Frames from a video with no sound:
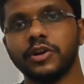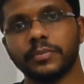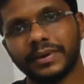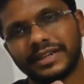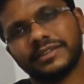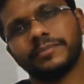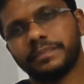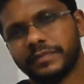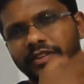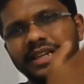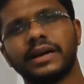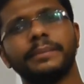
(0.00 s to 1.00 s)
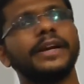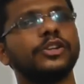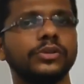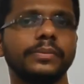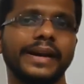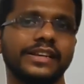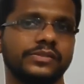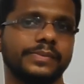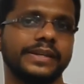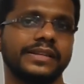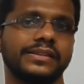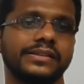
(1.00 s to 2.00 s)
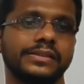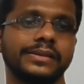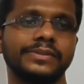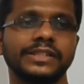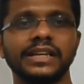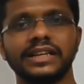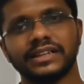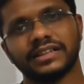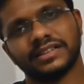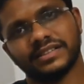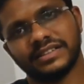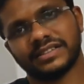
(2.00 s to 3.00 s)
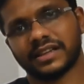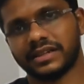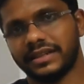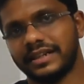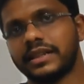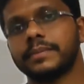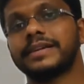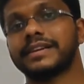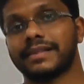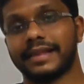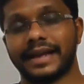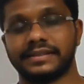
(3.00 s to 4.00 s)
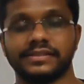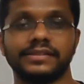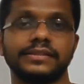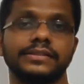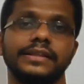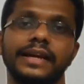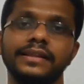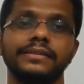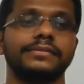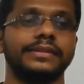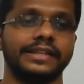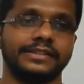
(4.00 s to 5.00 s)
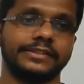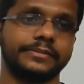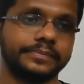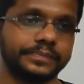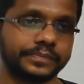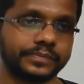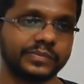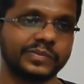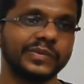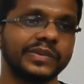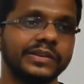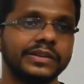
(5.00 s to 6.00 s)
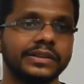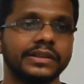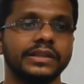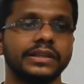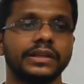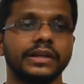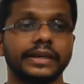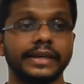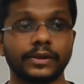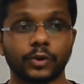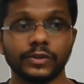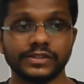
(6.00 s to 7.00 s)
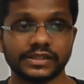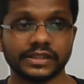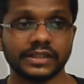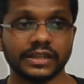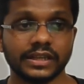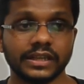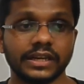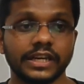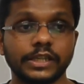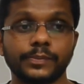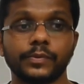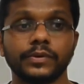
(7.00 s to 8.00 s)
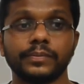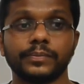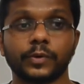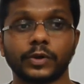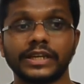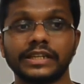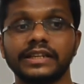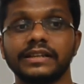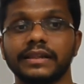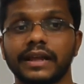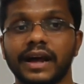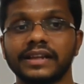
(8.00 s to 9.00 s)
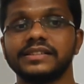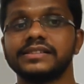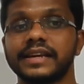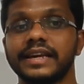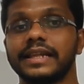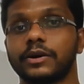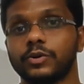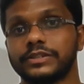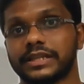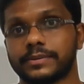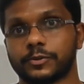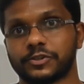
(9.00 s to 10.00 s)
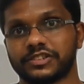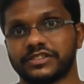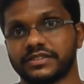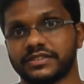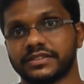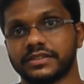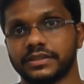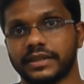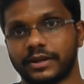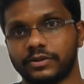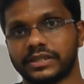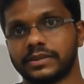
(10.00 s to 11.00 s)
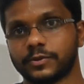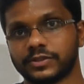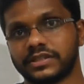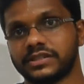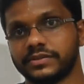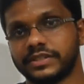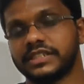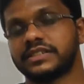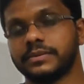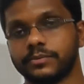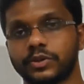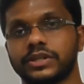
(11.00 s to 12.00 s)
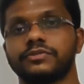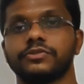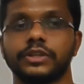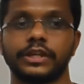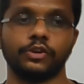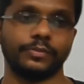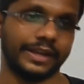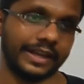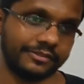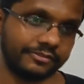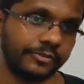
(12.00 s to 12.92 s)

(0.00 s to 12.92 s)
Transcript: But when compared to the biosphere reserves, these are a little bit relaxed than that. Key roles. It is protecting large scale ecological process which is important for the human life.